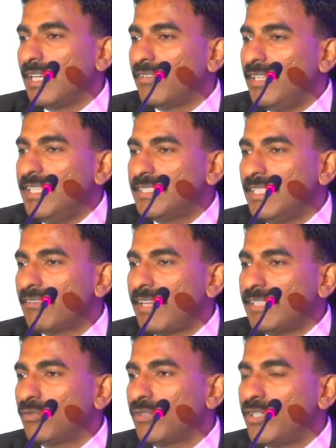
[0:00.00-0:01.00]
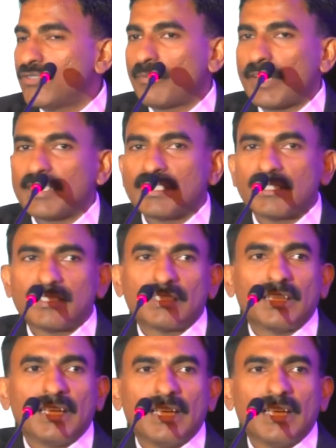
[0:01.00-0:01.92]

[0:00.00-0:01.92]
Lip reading: releasing land to reduce the prices.